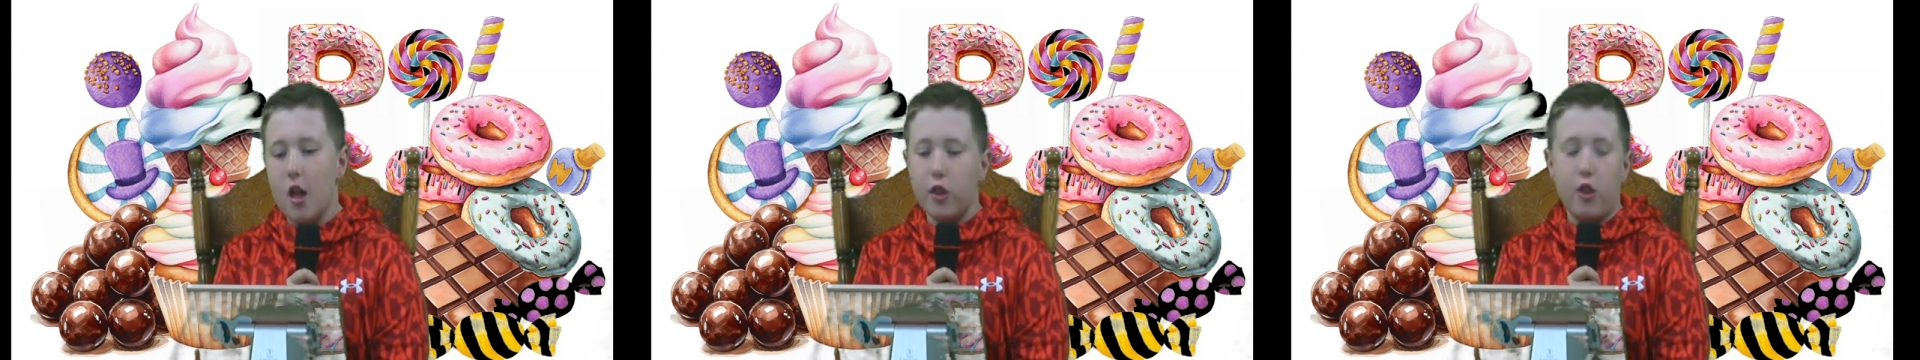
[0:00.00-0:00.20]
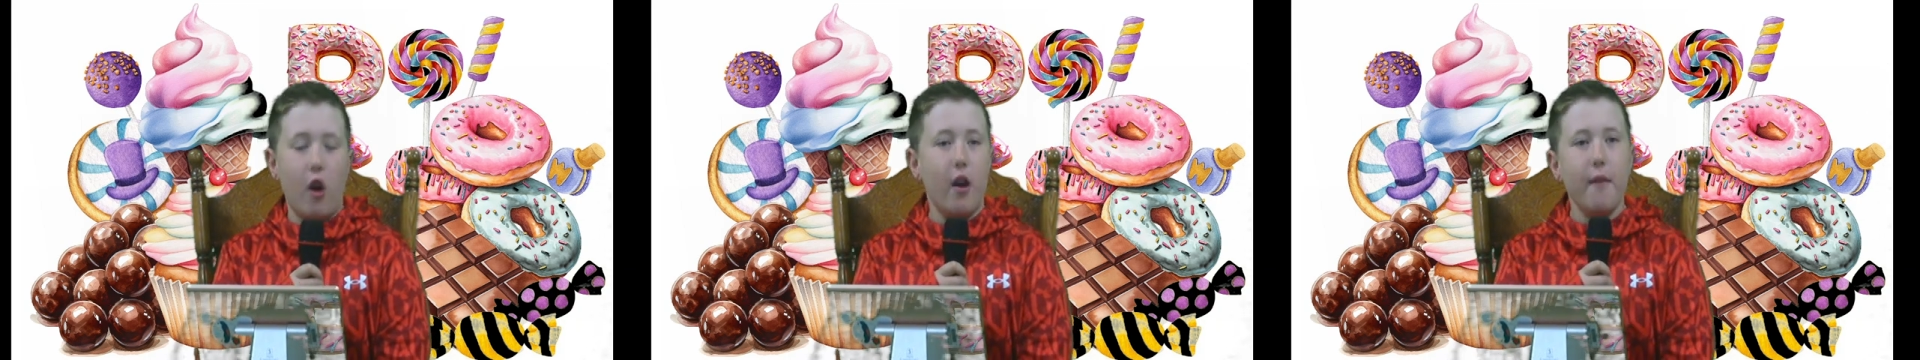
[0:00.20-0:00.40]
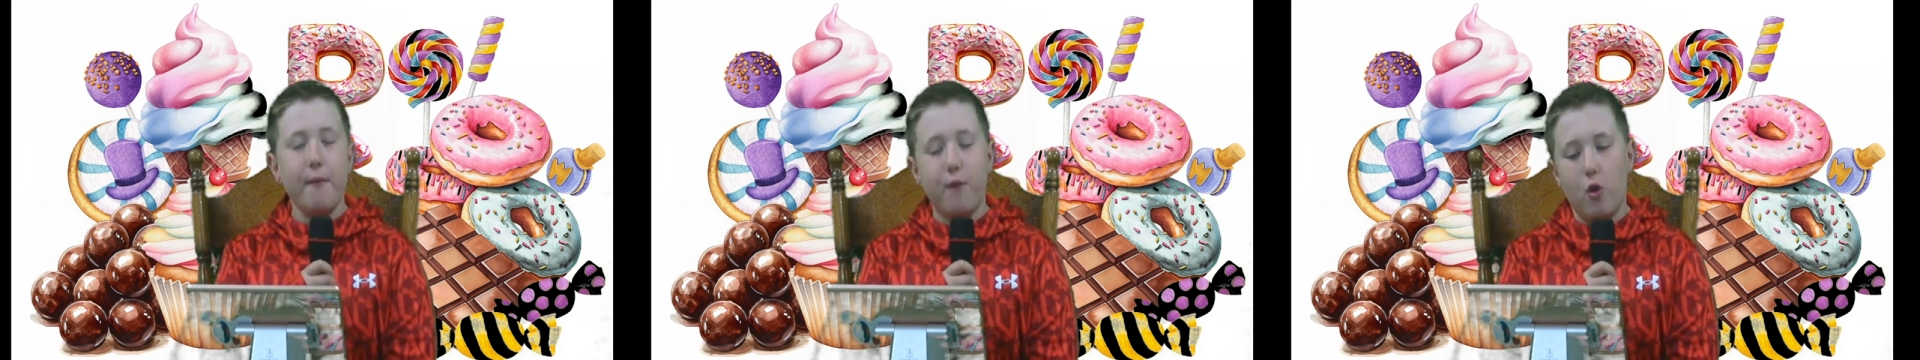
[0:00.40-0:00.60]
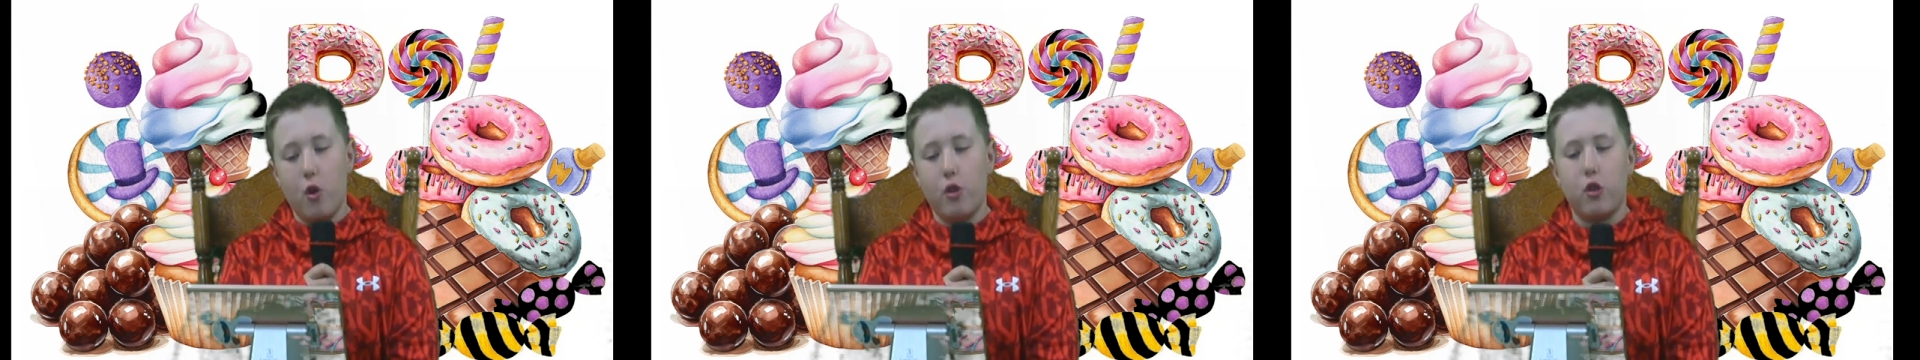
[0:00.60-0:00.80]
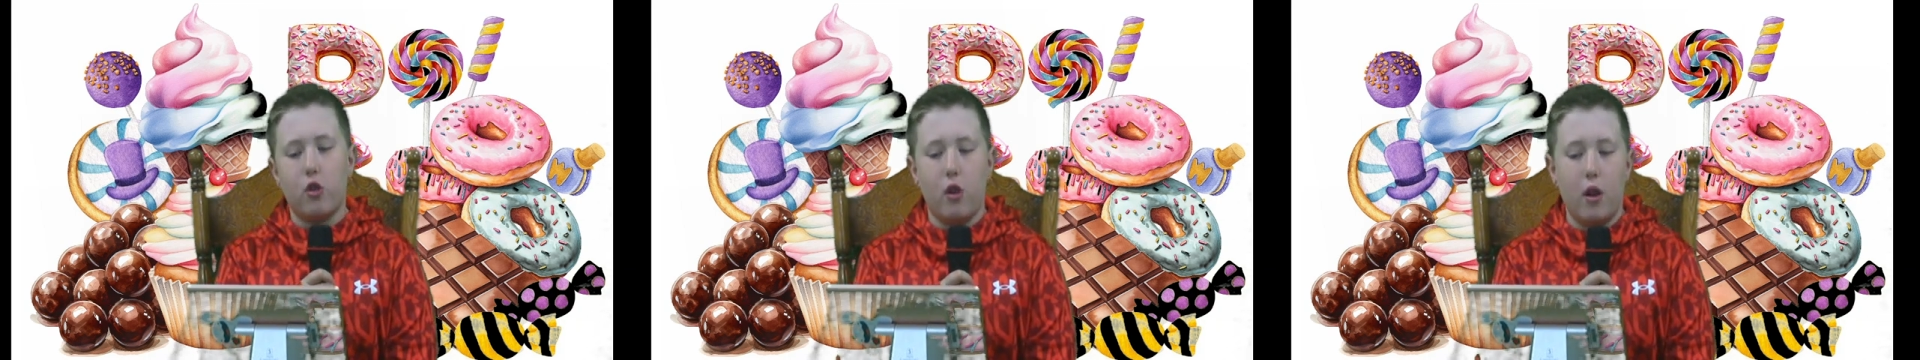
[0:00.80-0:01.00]
Third and fourth
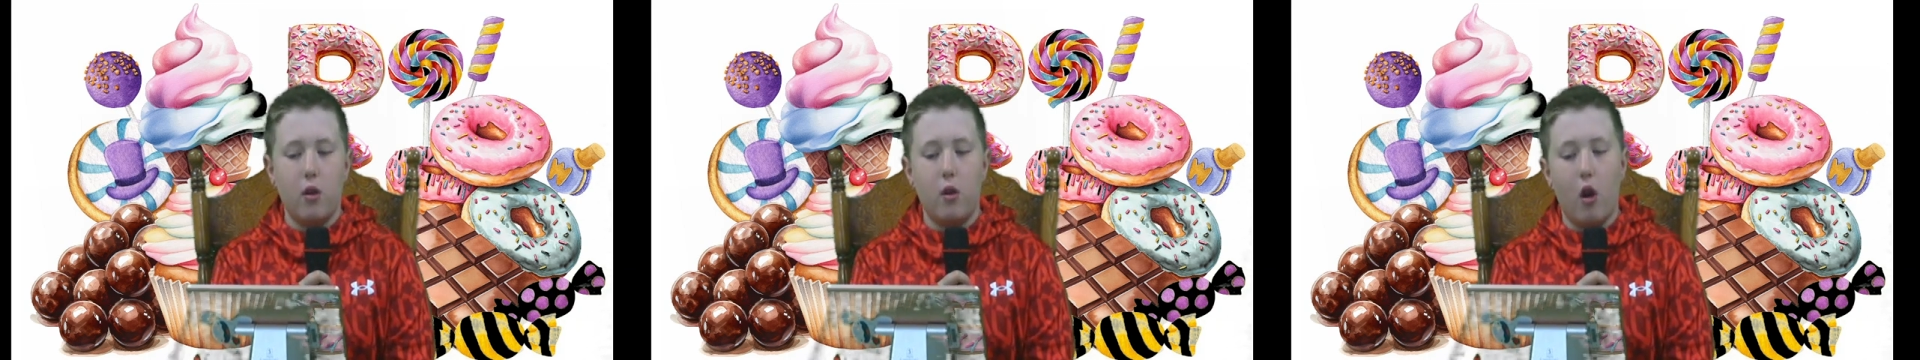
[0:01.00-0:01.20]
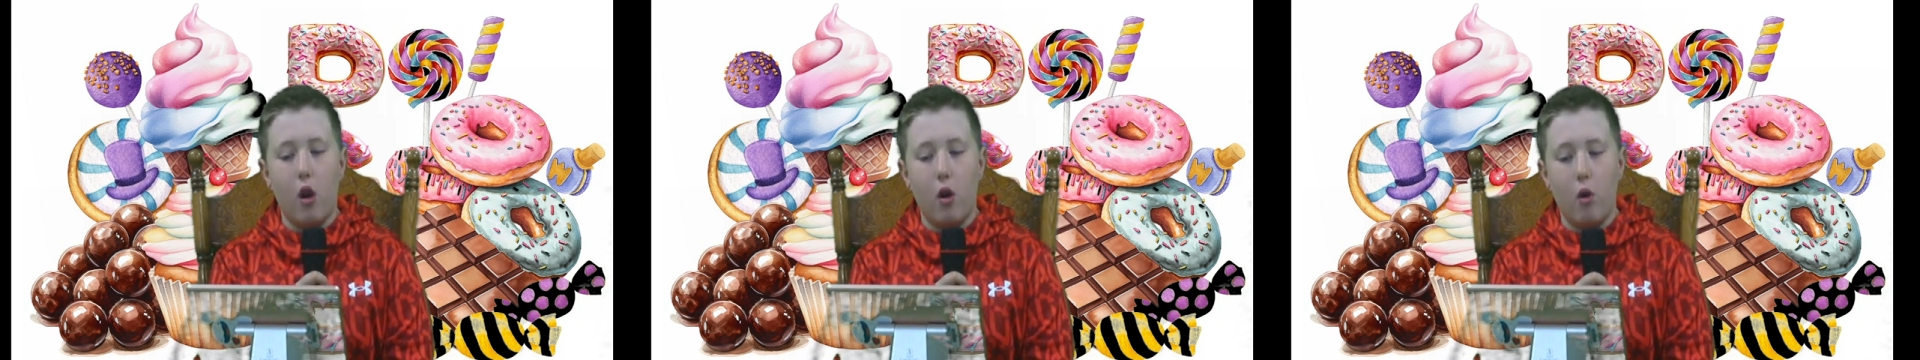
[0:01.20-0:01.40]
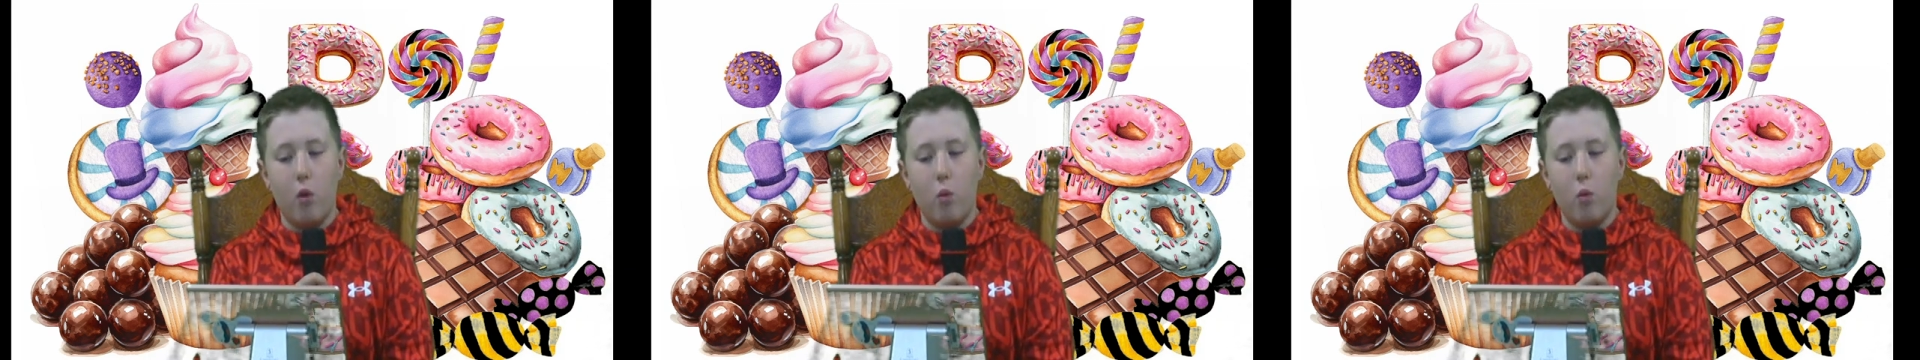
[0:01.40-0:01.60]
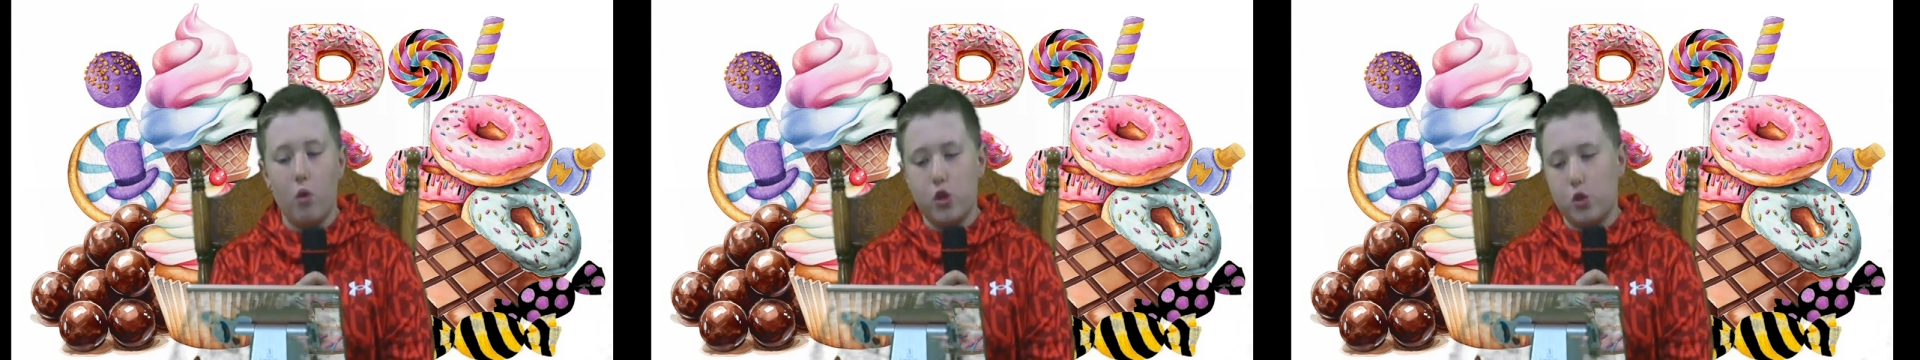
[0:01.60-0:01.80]
grade will